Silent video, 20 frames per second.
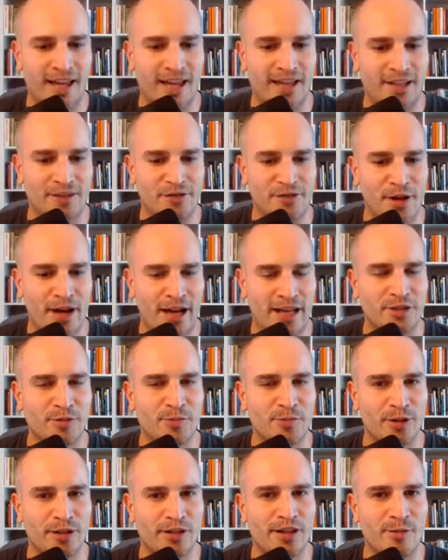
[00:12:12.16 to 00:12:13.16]
And if you had to
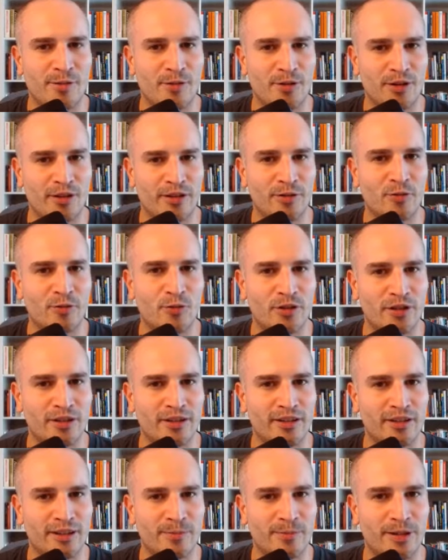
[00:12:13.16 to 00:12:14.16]
put a number on it, what do you
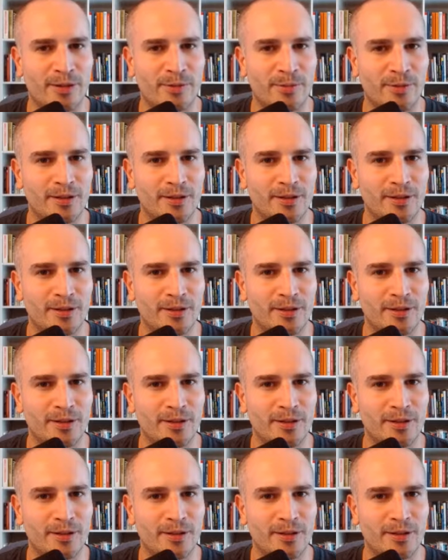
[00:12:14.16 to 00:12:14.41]
think it might